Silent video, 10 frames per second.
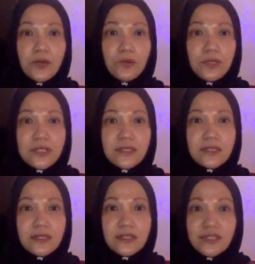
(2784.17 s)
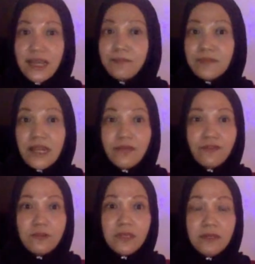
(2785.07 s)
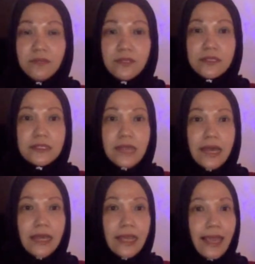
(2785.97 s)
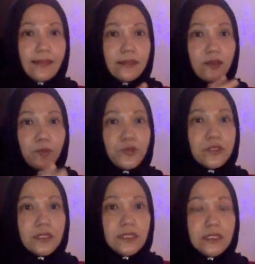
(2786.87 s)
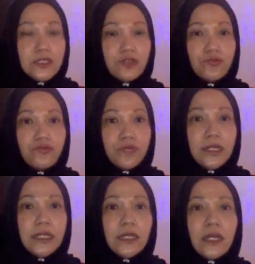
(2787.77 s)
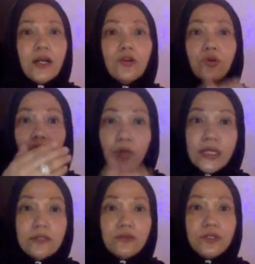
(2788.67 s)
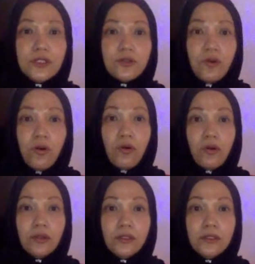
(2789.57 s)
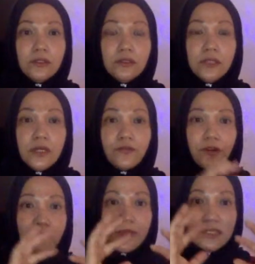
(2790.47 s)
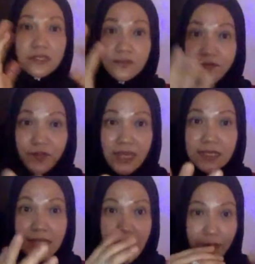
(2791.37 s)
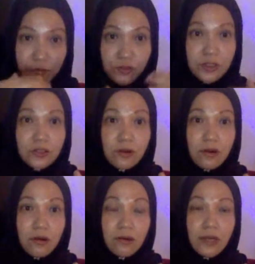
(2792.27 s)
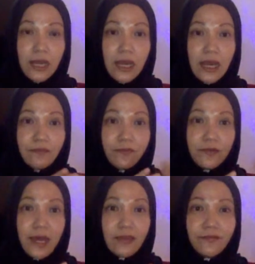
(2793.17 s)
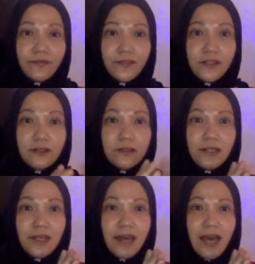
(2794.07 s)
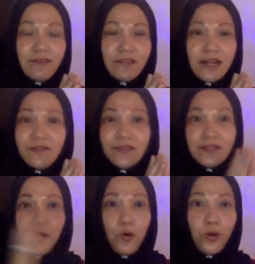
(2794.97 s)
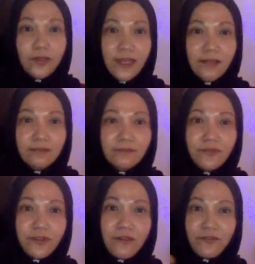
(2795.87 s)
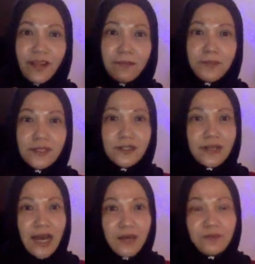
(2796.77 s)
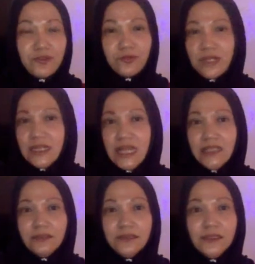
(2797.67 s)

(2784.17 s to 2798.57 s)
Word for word: was a gem time for me because I had the opportunity to really go into the core, you know, from the surface up to the core. I've, I've, you know, I've covered the whole thing from fiber up to retail.